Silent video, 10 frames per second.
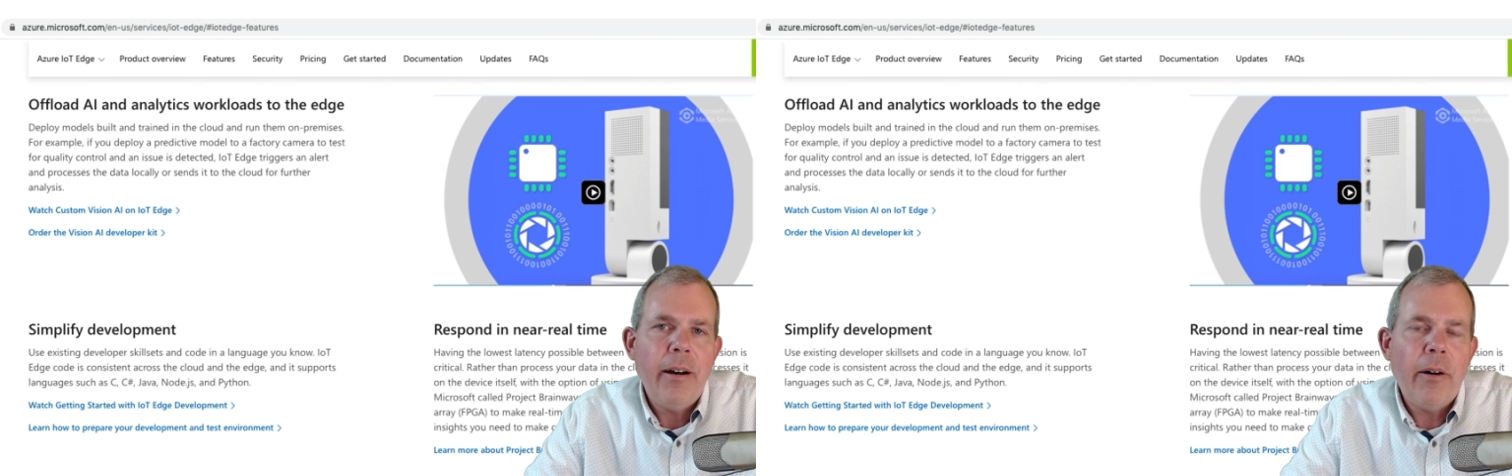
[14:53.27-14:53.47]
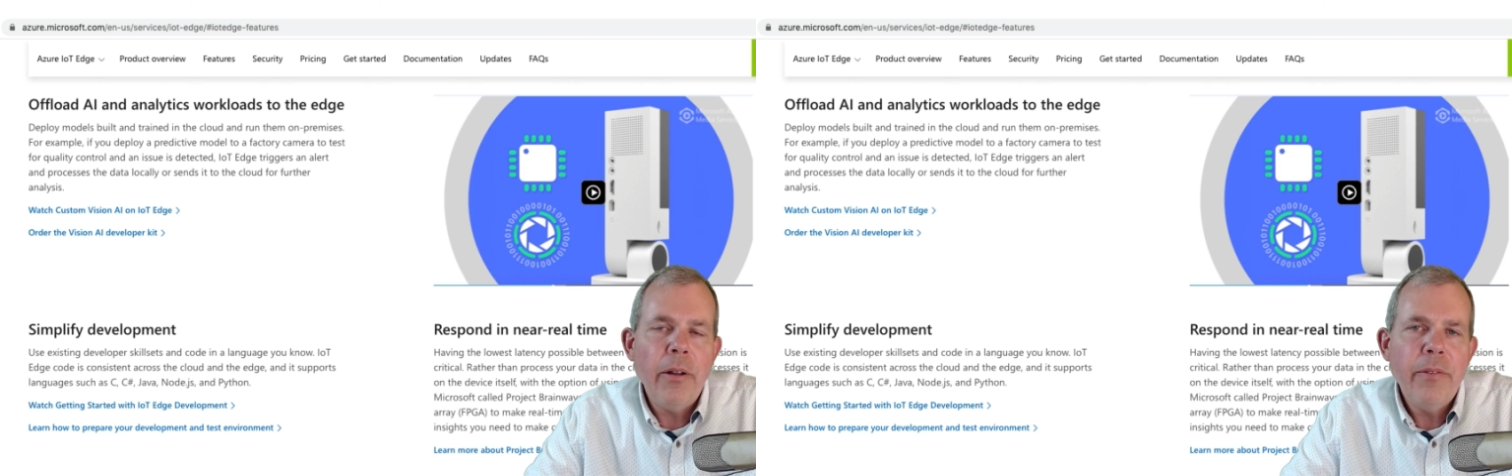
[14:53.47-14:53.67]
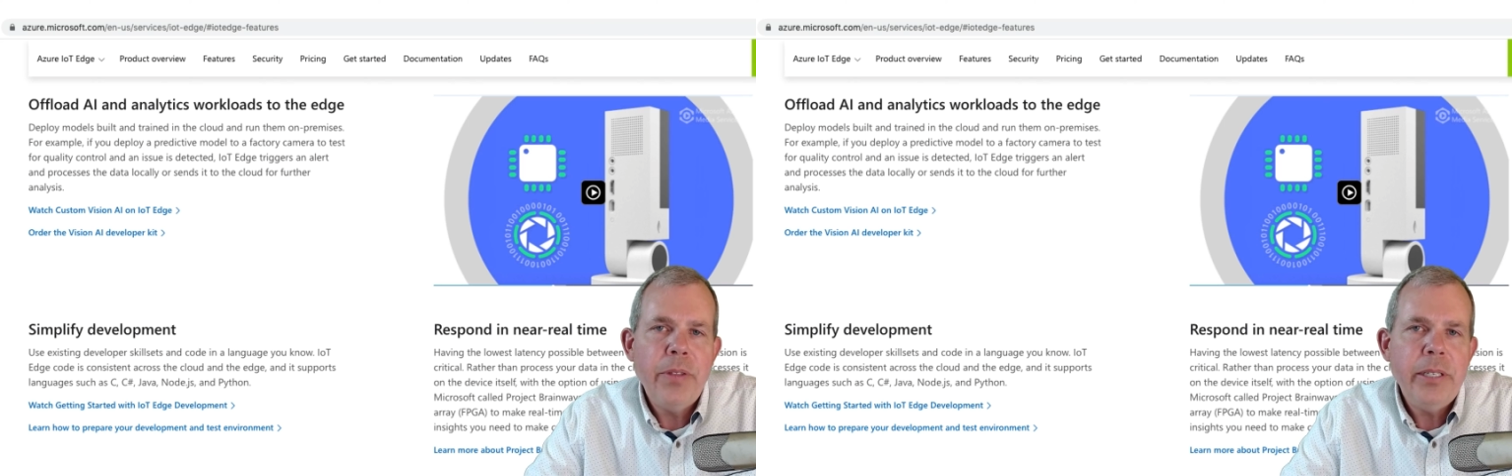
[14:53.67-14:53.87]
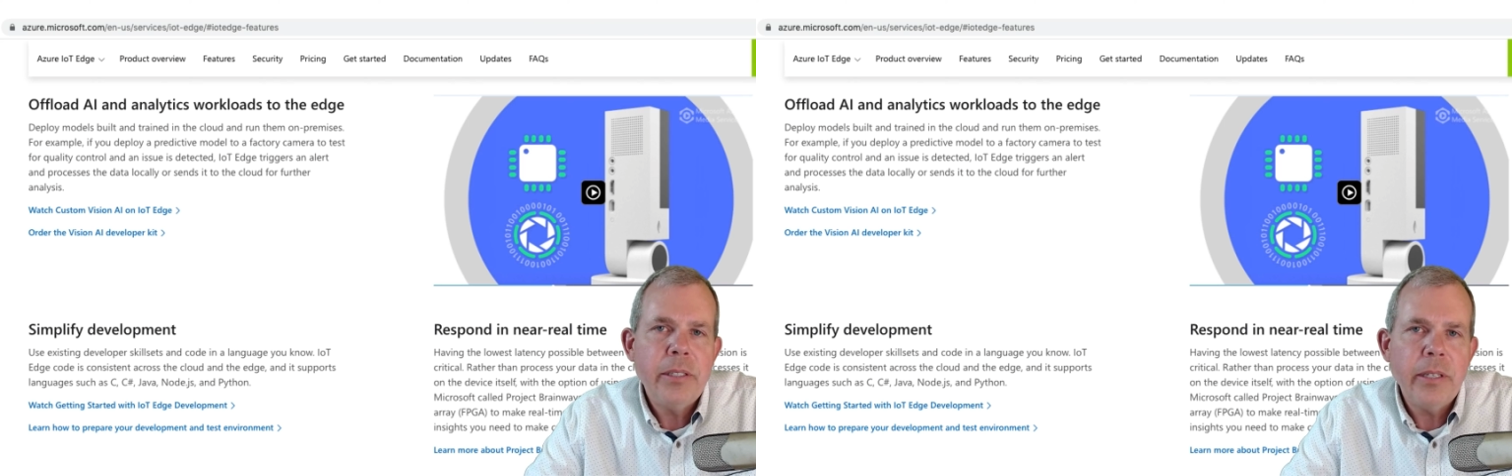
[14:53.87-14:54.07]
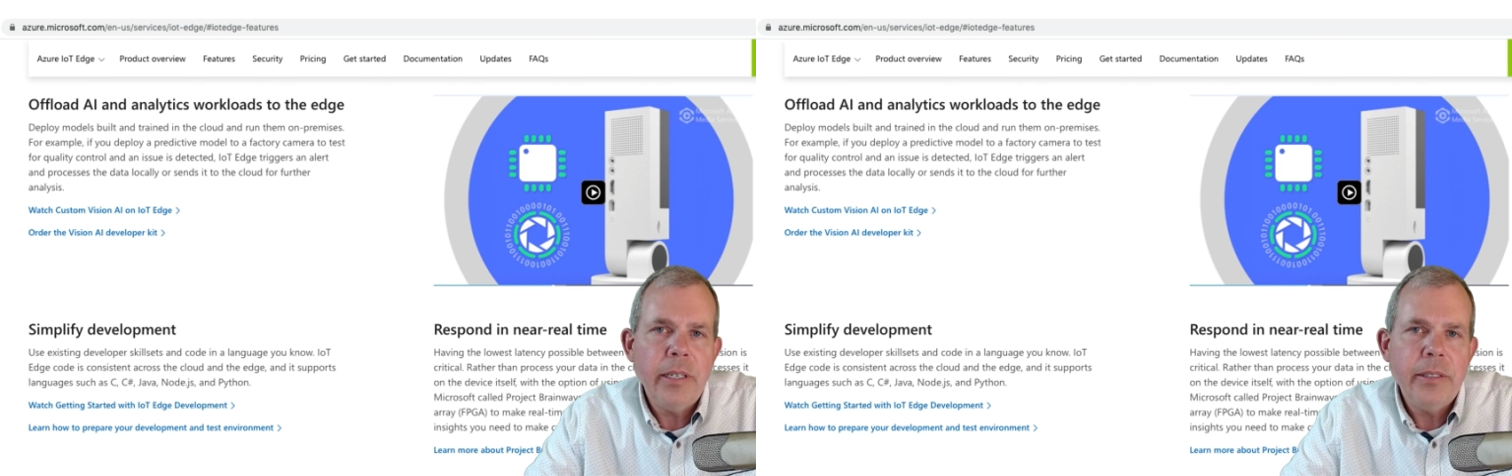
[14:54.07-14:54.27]
all of
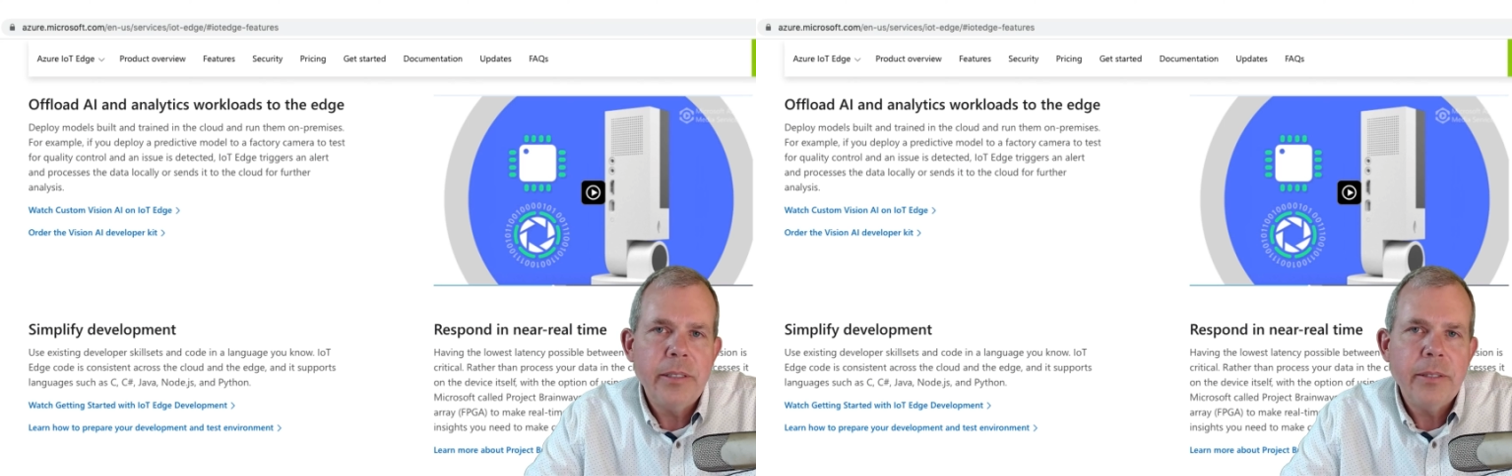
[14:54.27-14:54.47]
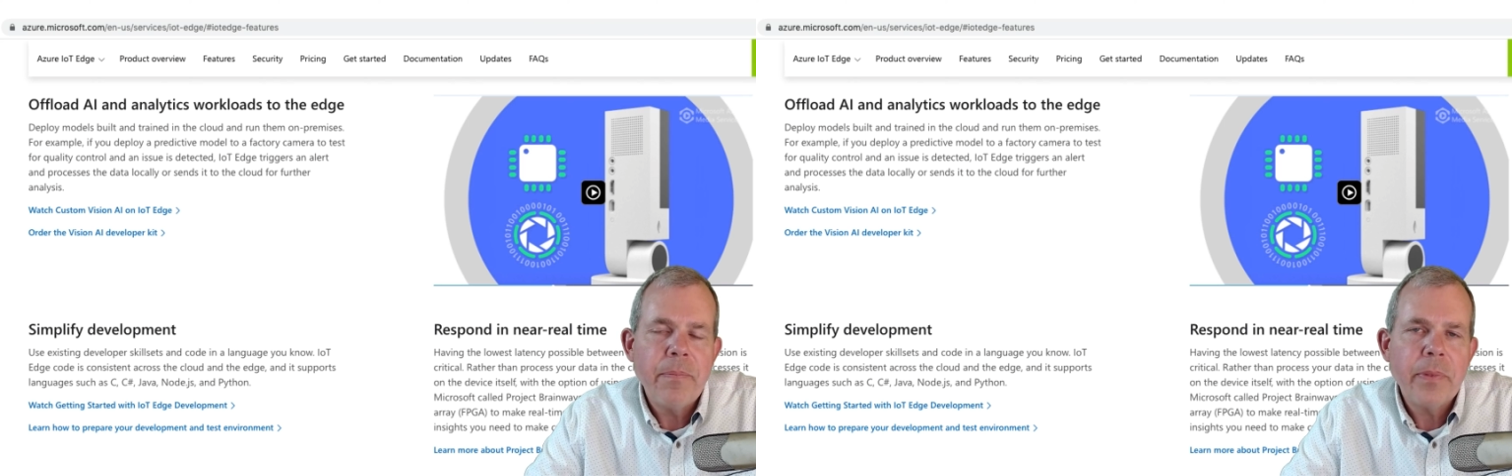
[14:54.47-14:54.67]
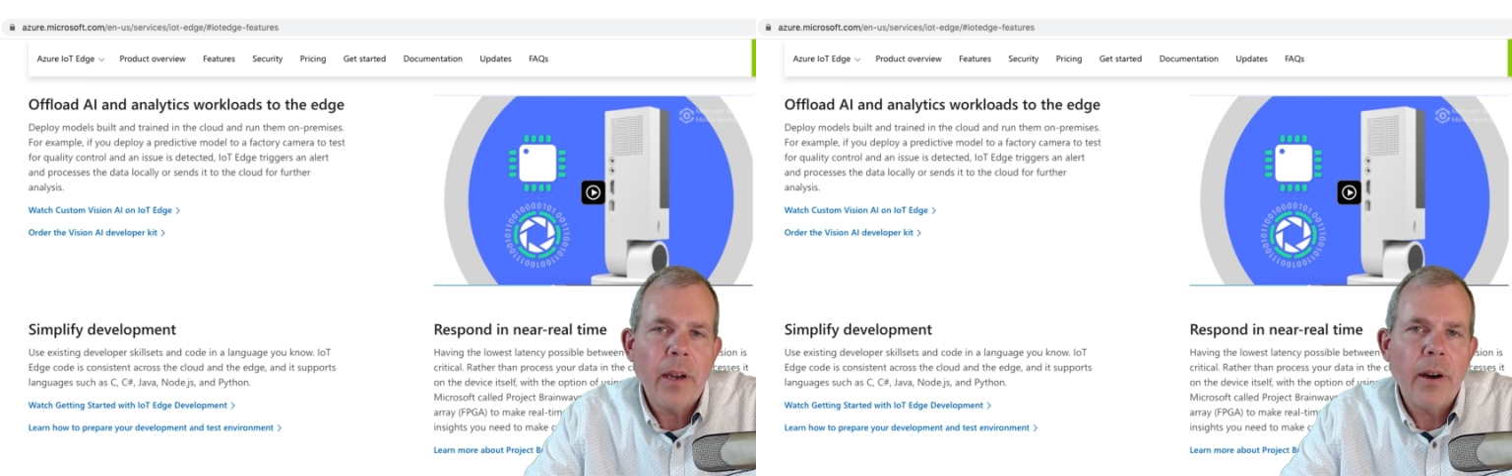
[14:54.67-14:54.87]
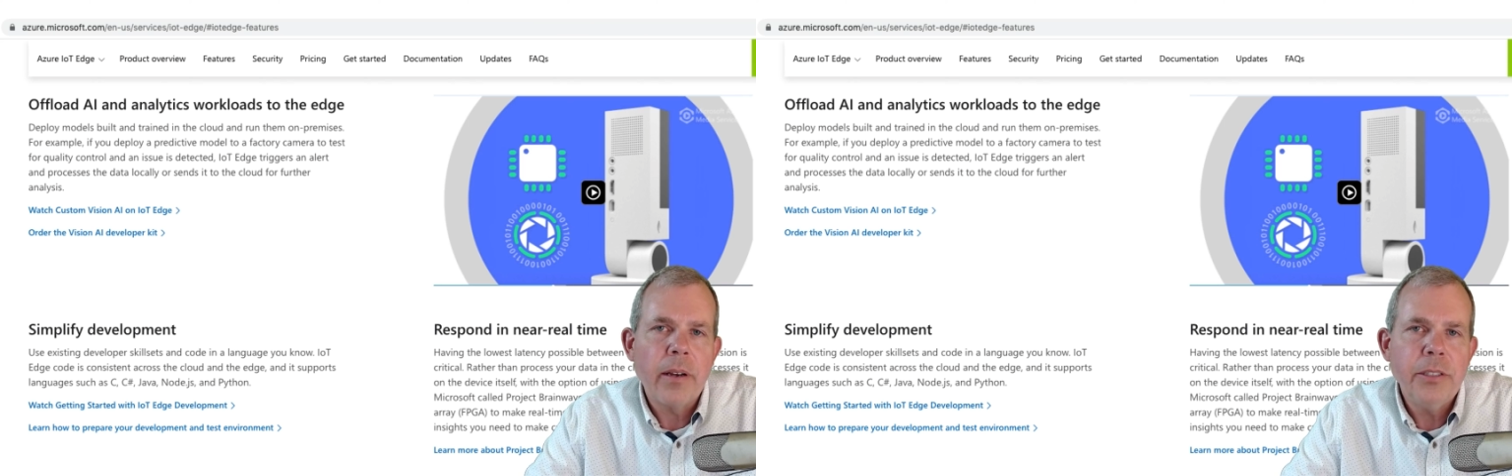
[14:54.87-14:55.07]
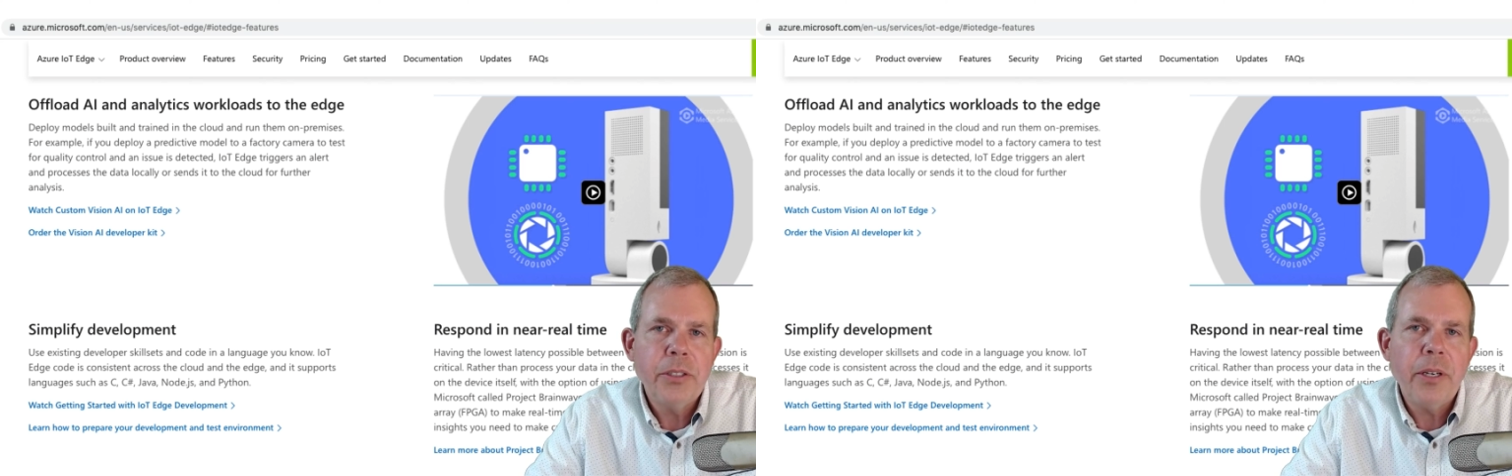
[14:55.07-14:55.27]
these things are
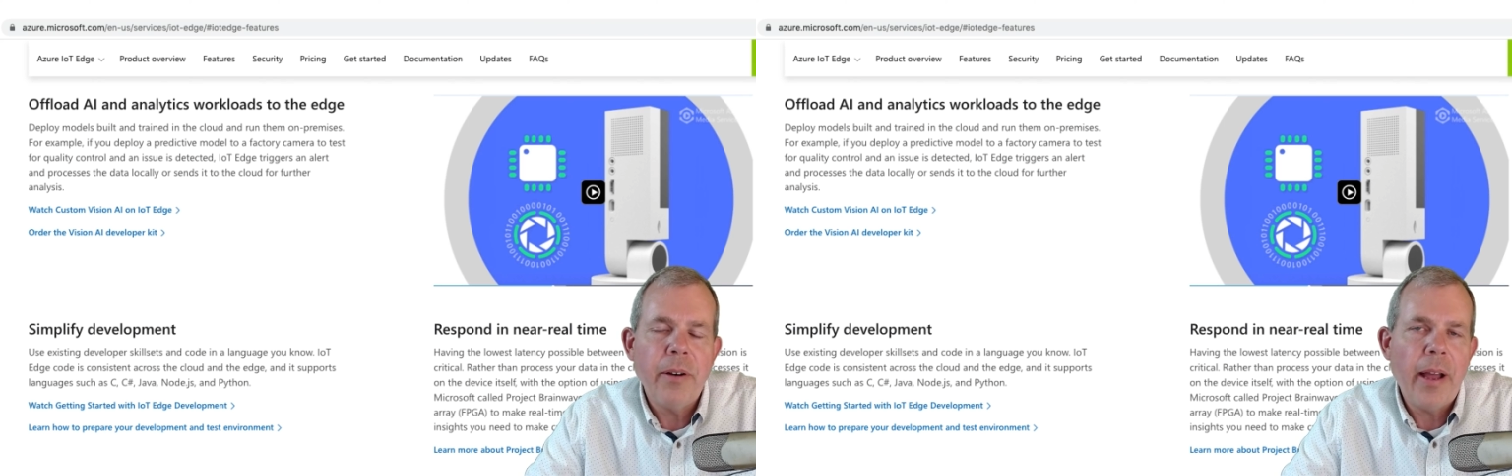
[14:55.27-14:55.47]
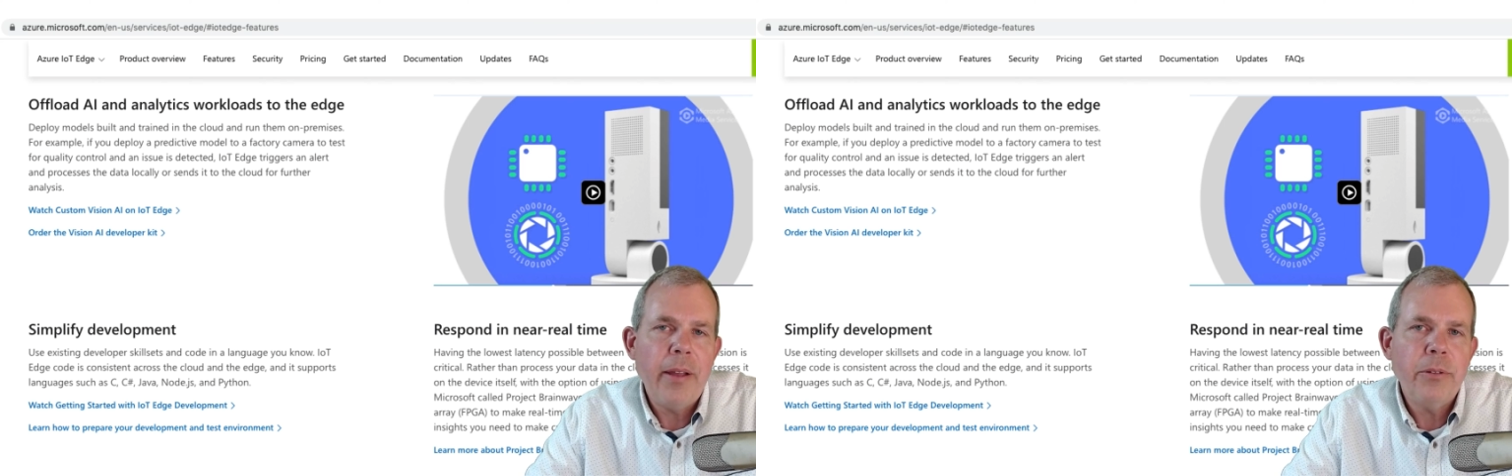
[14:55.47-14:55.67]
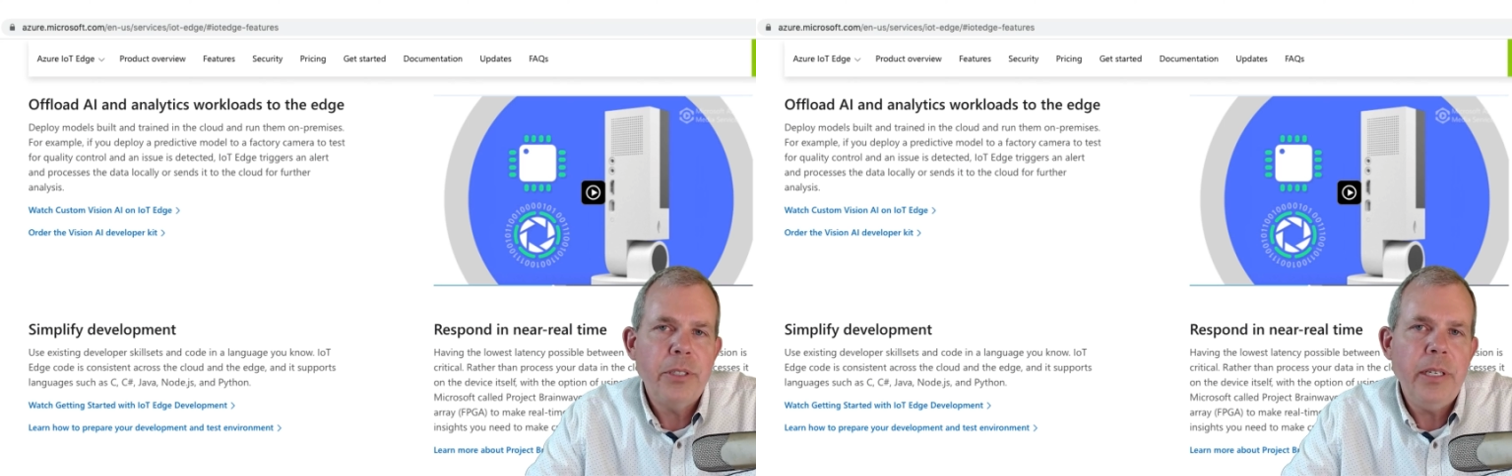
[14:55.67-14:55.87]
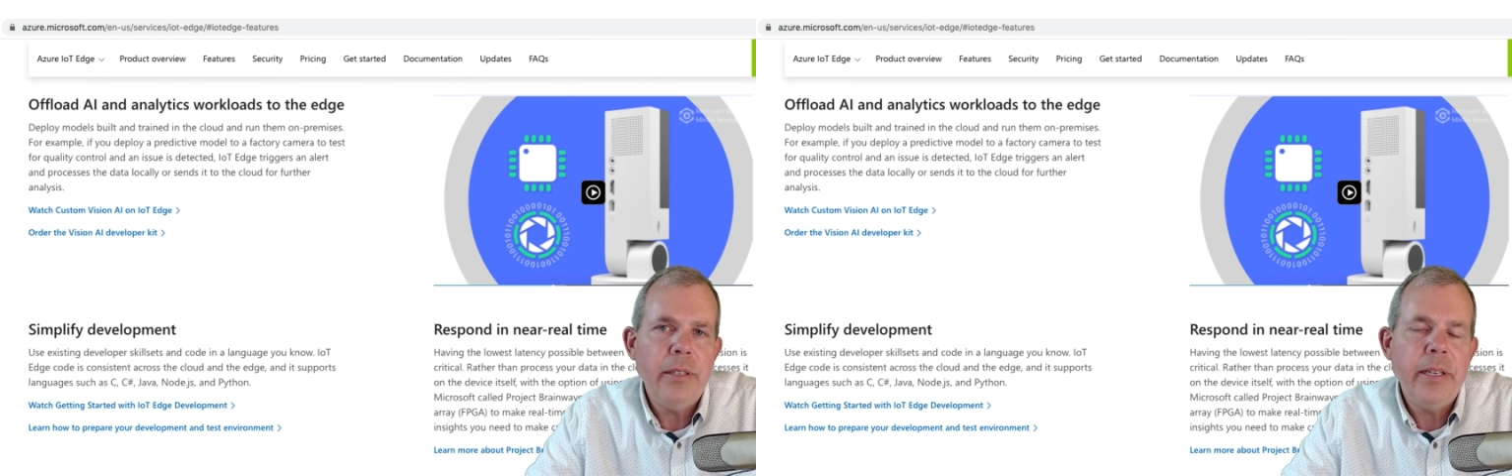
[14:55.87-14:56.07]
considered IoT,